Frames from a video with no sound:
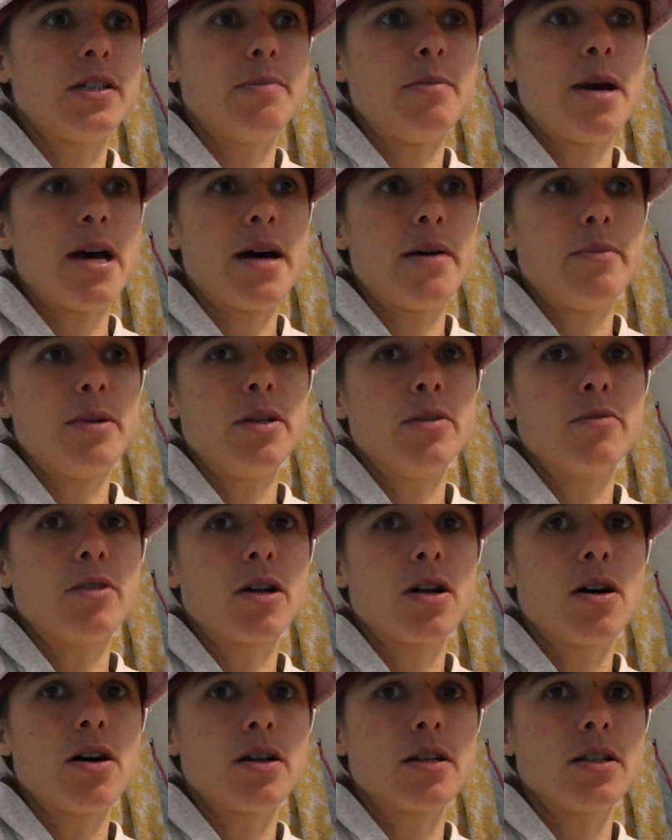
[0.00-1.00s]
impairment,
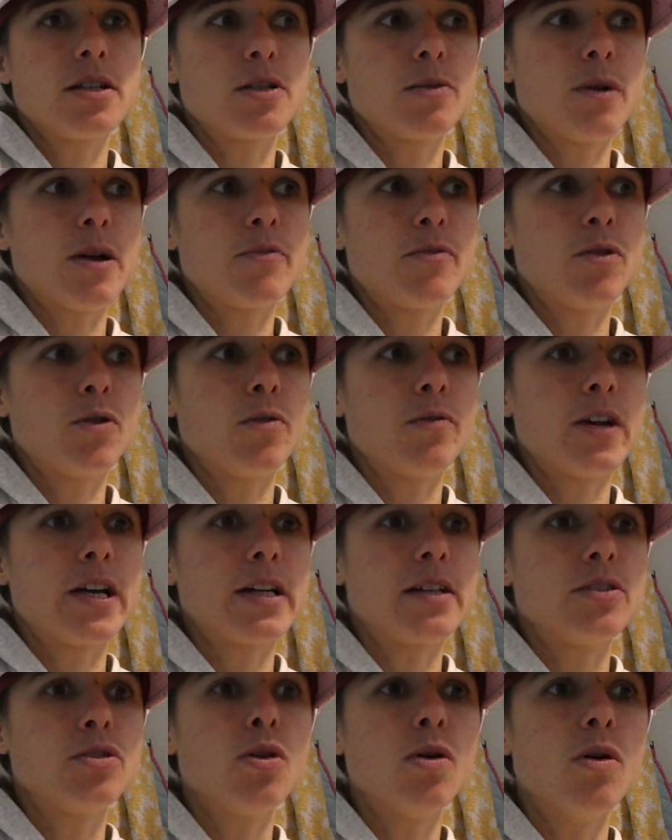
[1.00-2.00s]
regardless of whether or not they
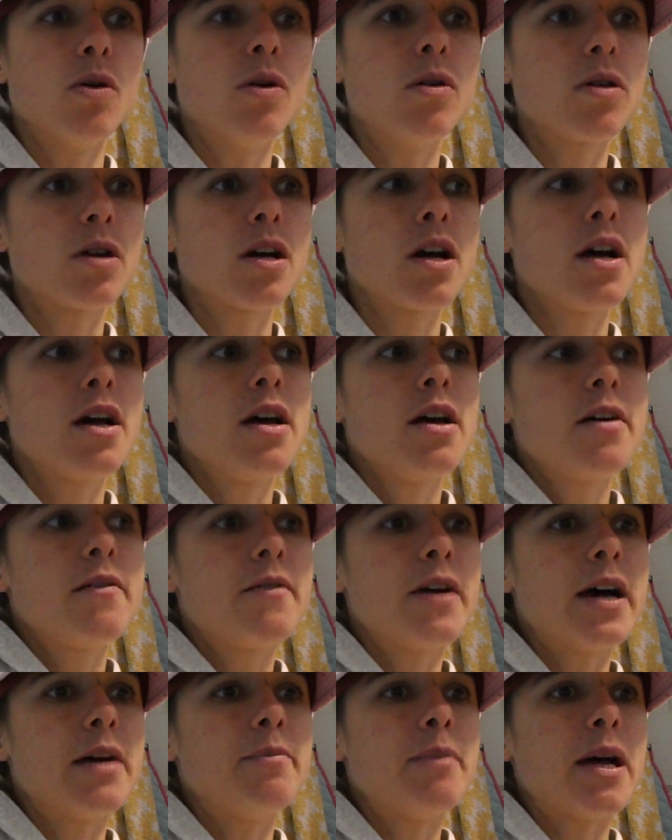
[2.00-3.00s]
can talk,
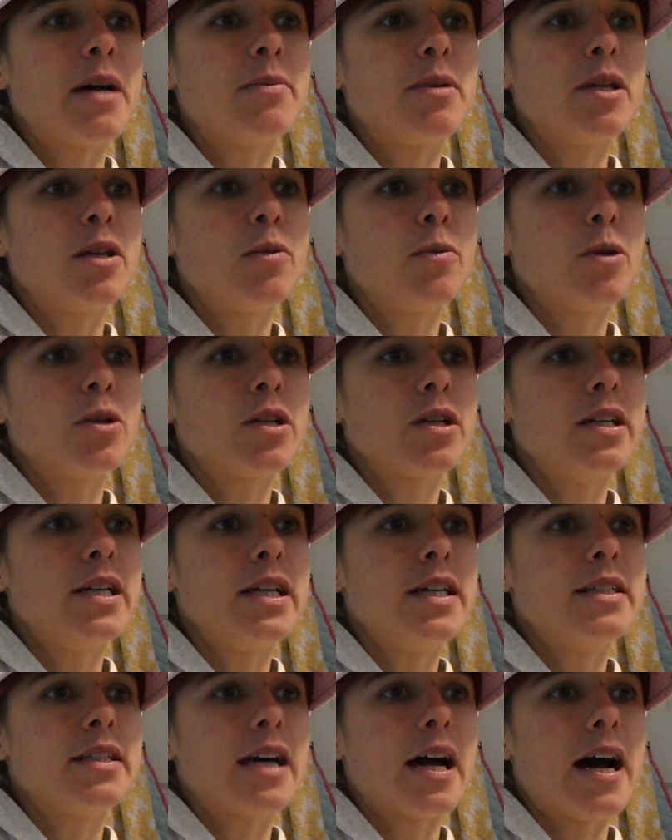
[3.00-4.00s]
then maybe you wouldn't
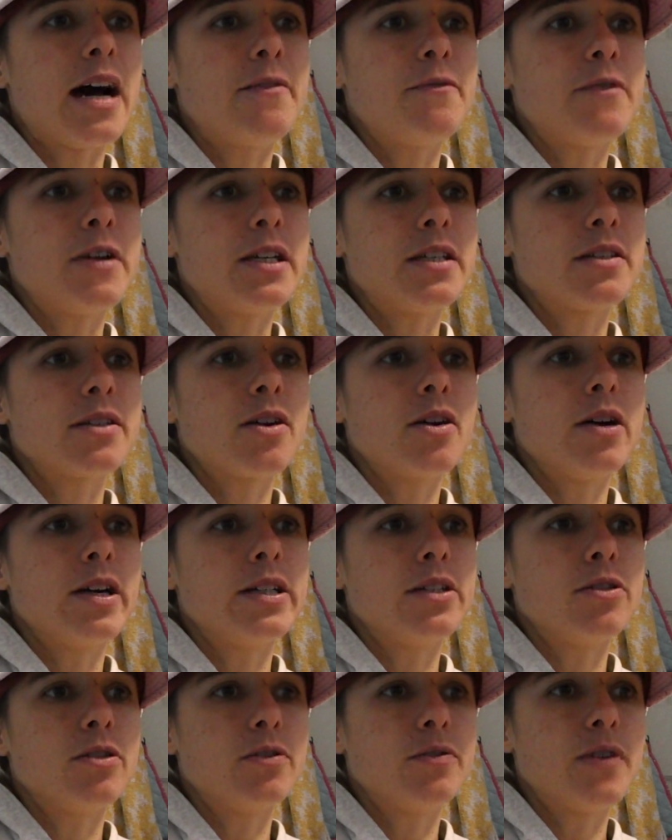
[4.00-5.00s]
need to have this
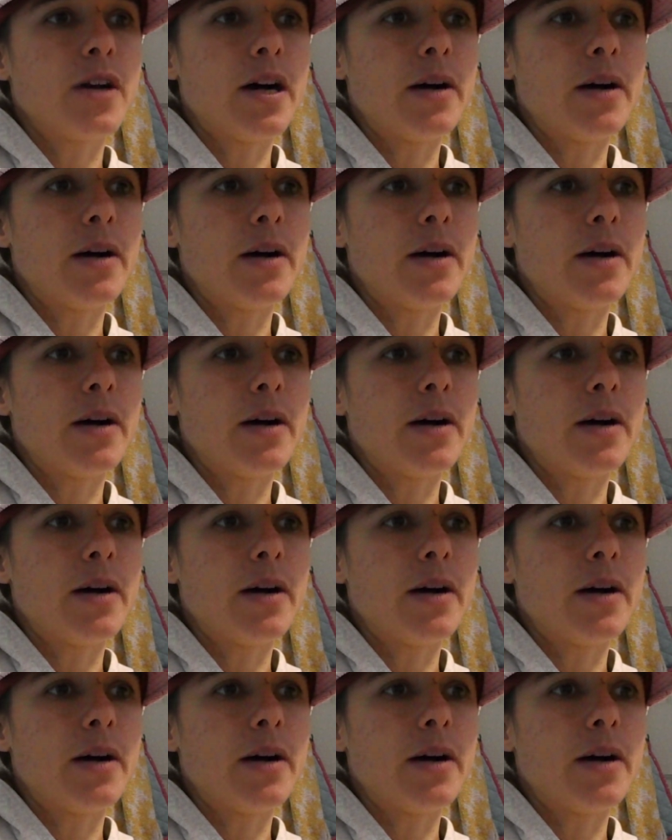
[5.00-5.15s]
kind of